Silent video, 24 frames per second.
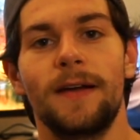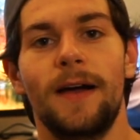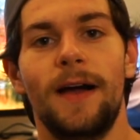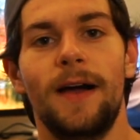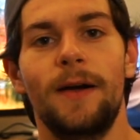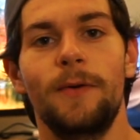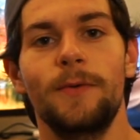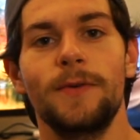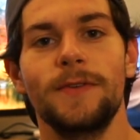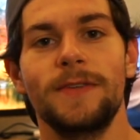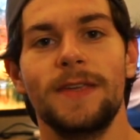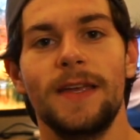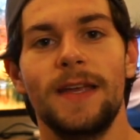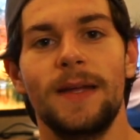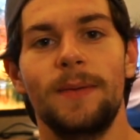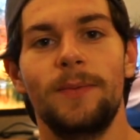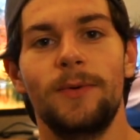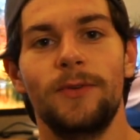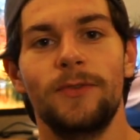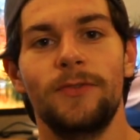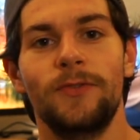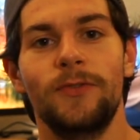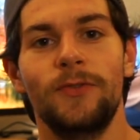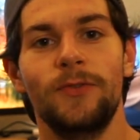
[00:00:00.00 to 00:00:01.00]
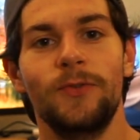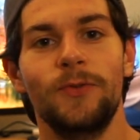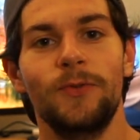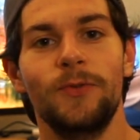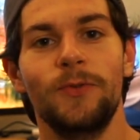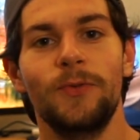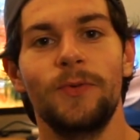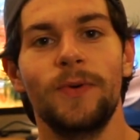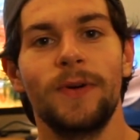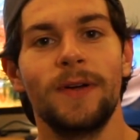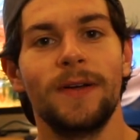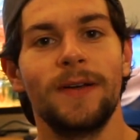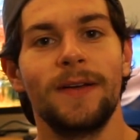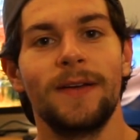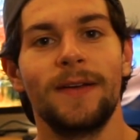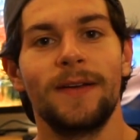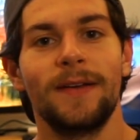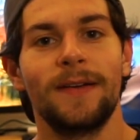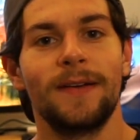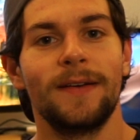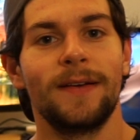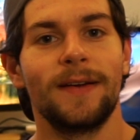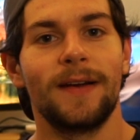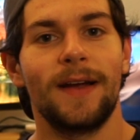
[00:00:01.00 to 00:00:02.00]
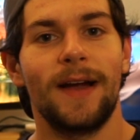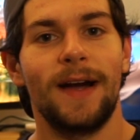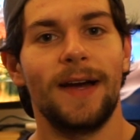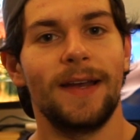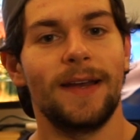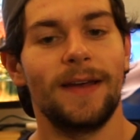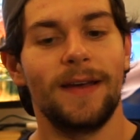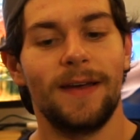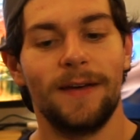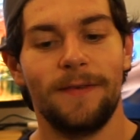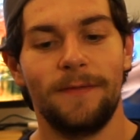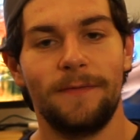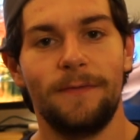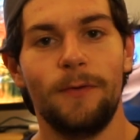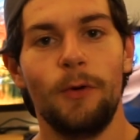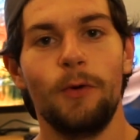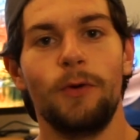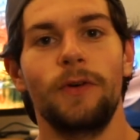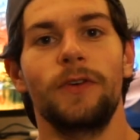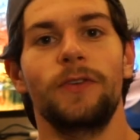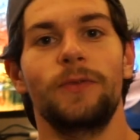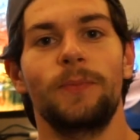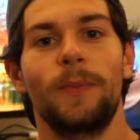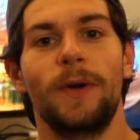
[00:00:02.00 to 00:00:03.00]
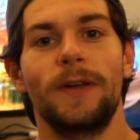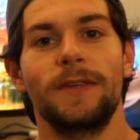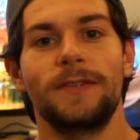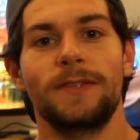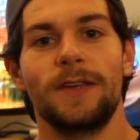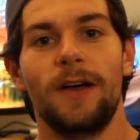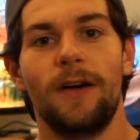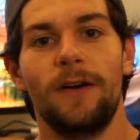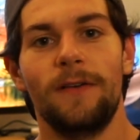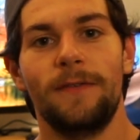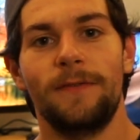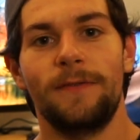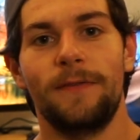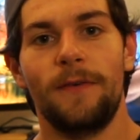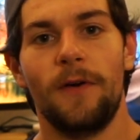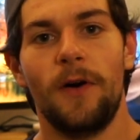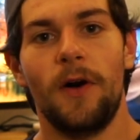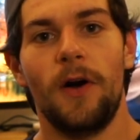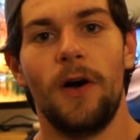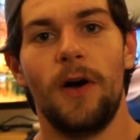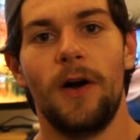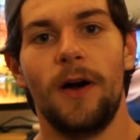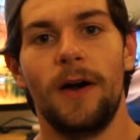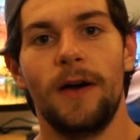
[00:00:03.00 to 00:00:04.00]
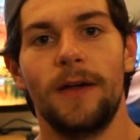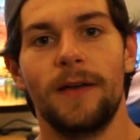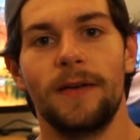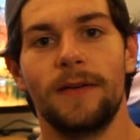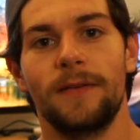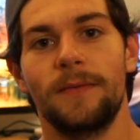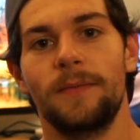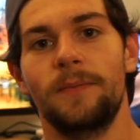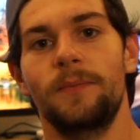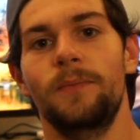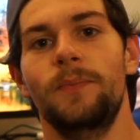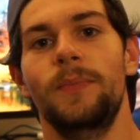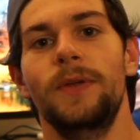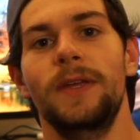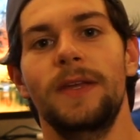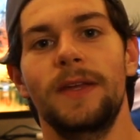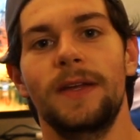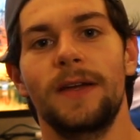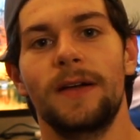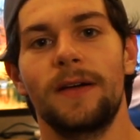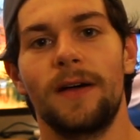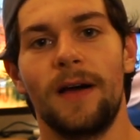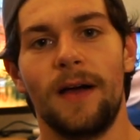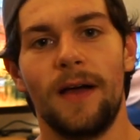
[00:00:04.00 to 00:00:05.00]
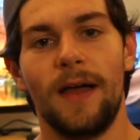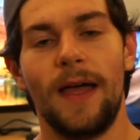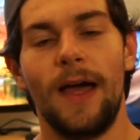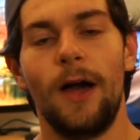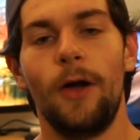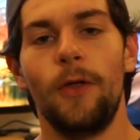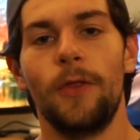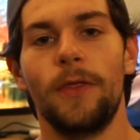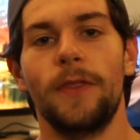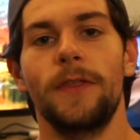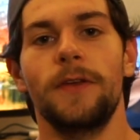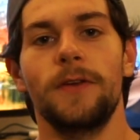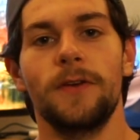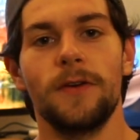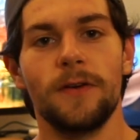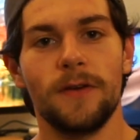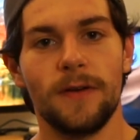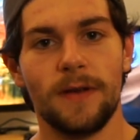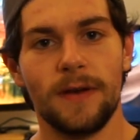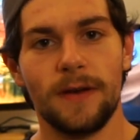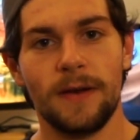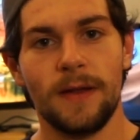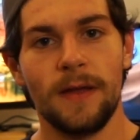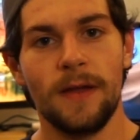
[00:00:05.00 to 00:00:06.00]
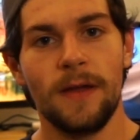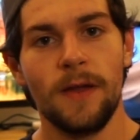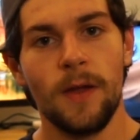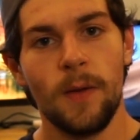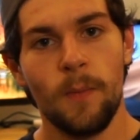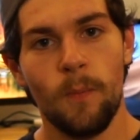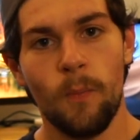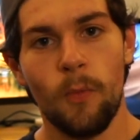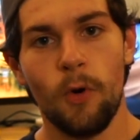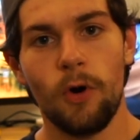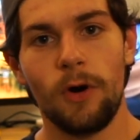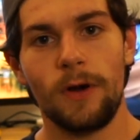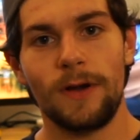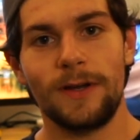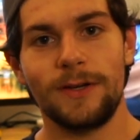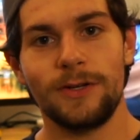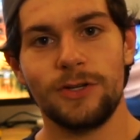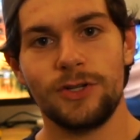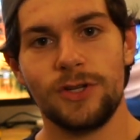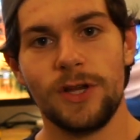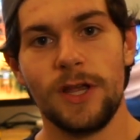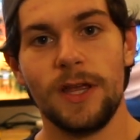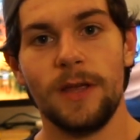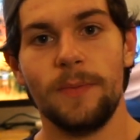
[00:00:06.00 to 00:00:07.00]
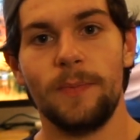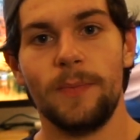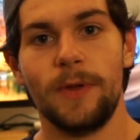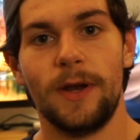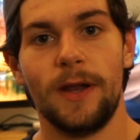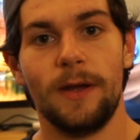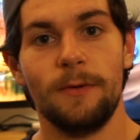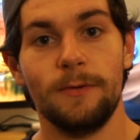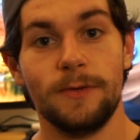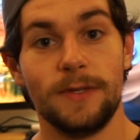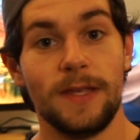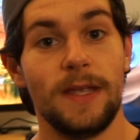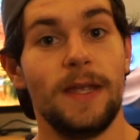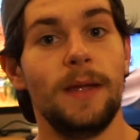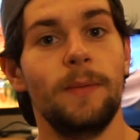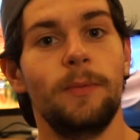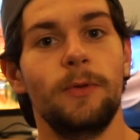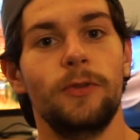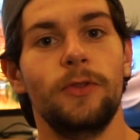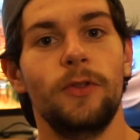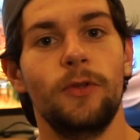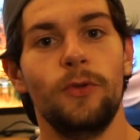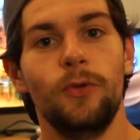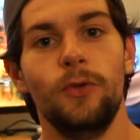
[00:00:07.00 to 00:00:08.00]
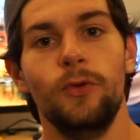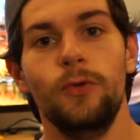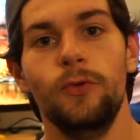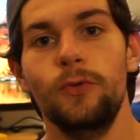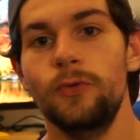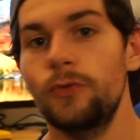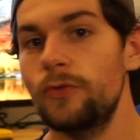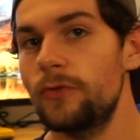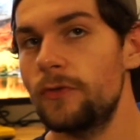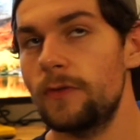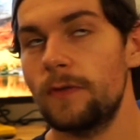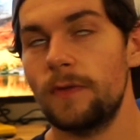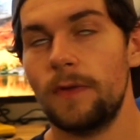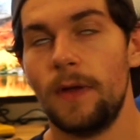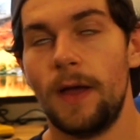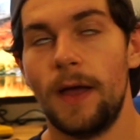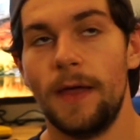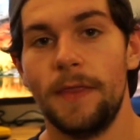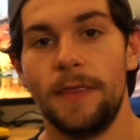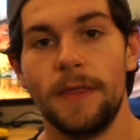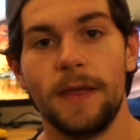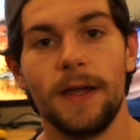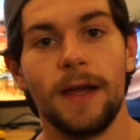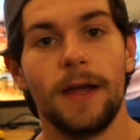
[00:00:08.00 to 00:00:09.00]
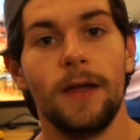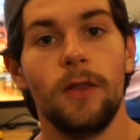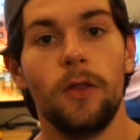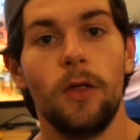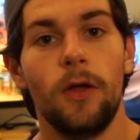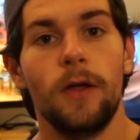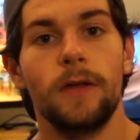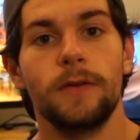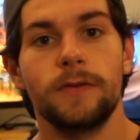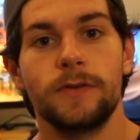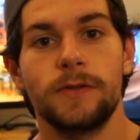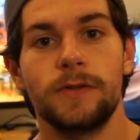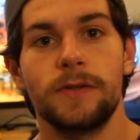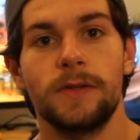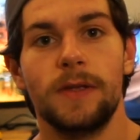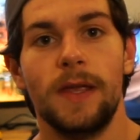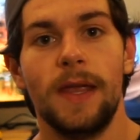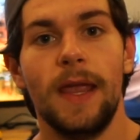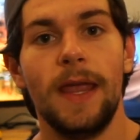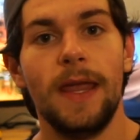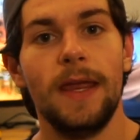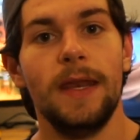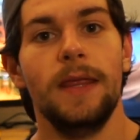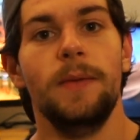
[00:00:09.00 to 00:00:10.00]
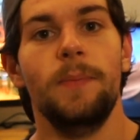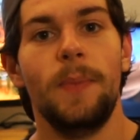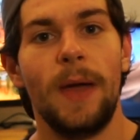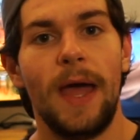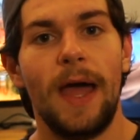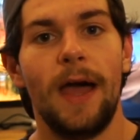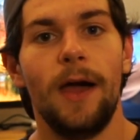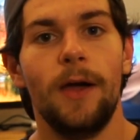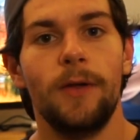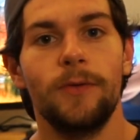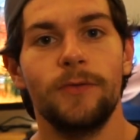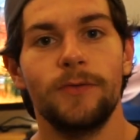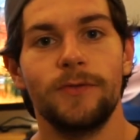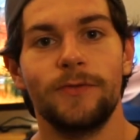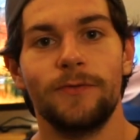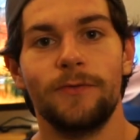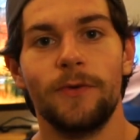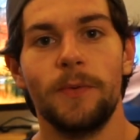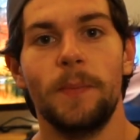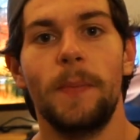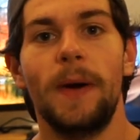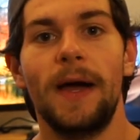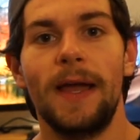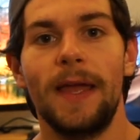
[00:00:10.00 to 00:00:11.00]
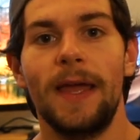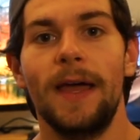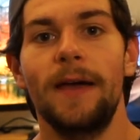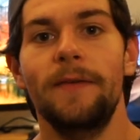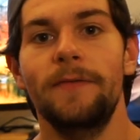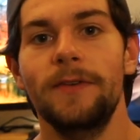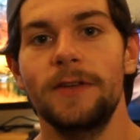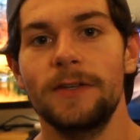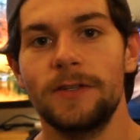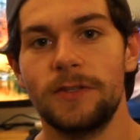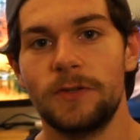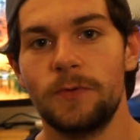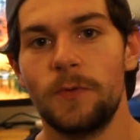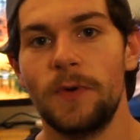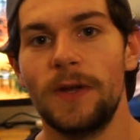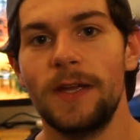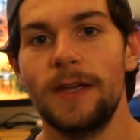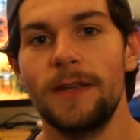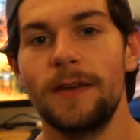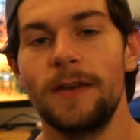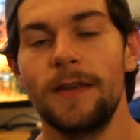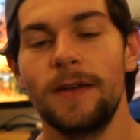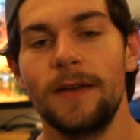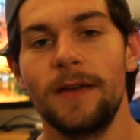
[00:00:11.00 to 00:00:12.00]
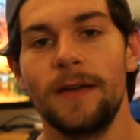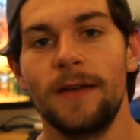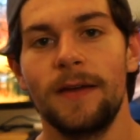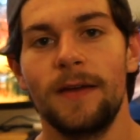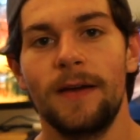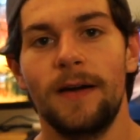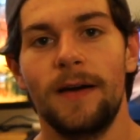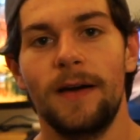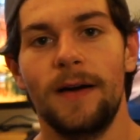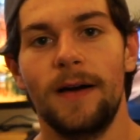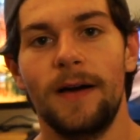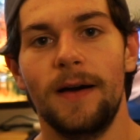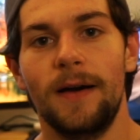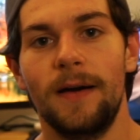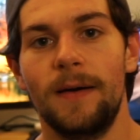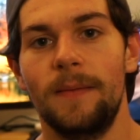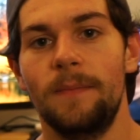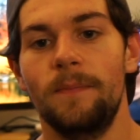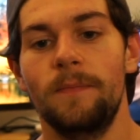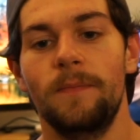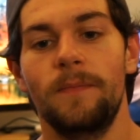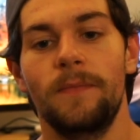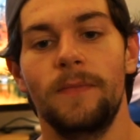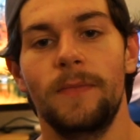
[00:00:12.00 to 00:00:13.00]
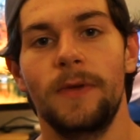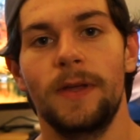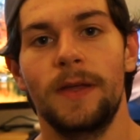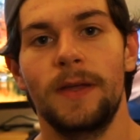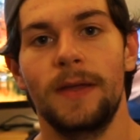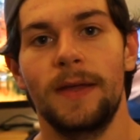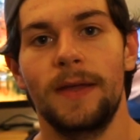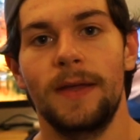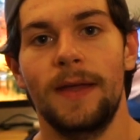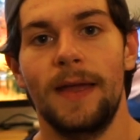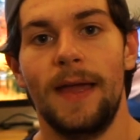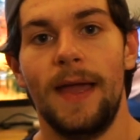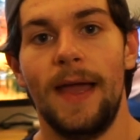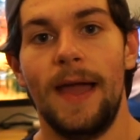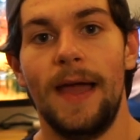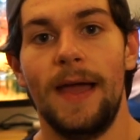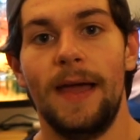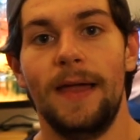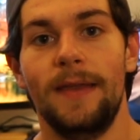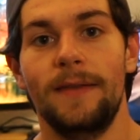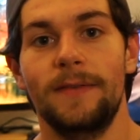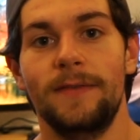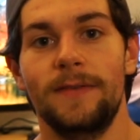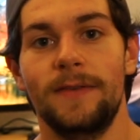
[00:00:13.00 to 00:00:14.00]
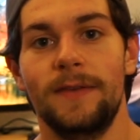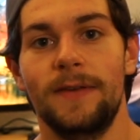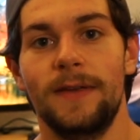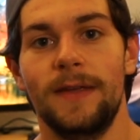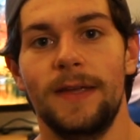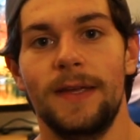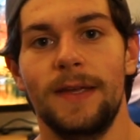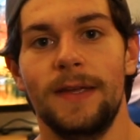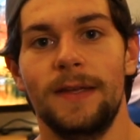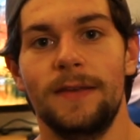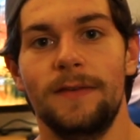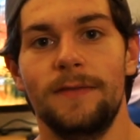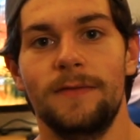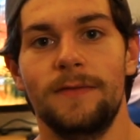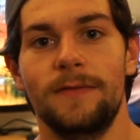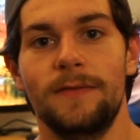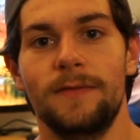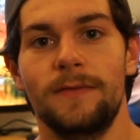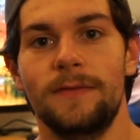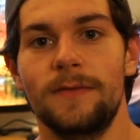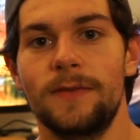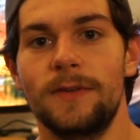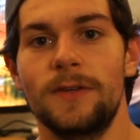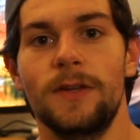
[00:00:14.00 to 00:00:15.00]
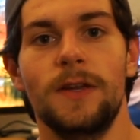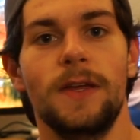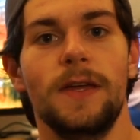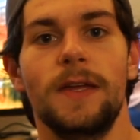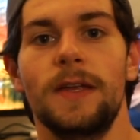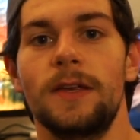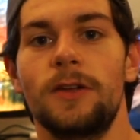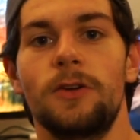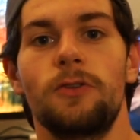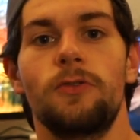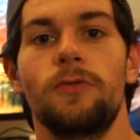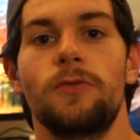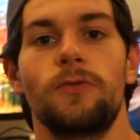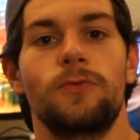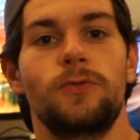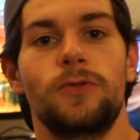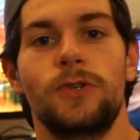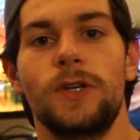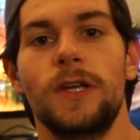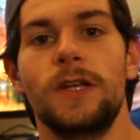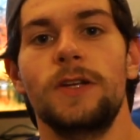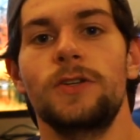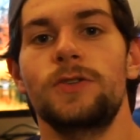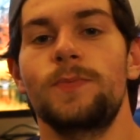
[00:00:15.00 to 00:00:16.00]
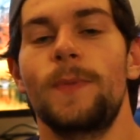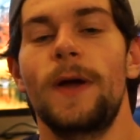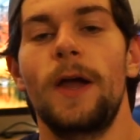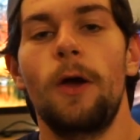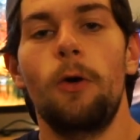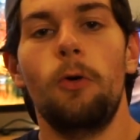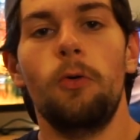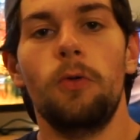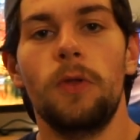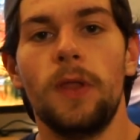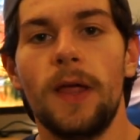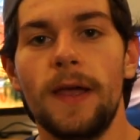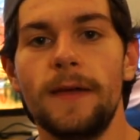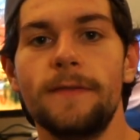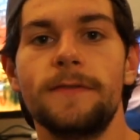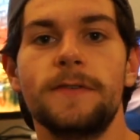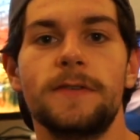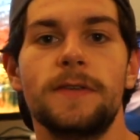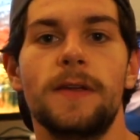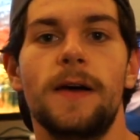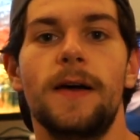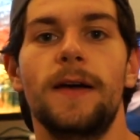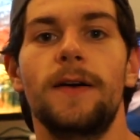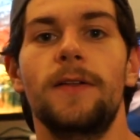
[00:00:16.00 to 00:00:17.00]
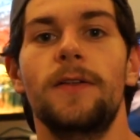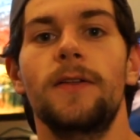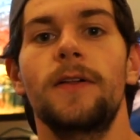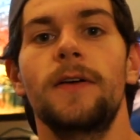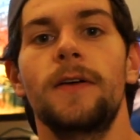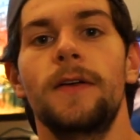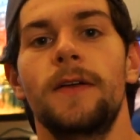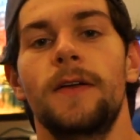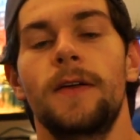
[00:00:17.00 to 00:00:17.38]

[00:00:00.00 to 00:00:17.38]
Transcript: I was able to kind of focus myself on being healthier and more in shape, and I was able to lose, I think I lost 80 pounds from my heaviest weight, and it changed my whole lifestyle.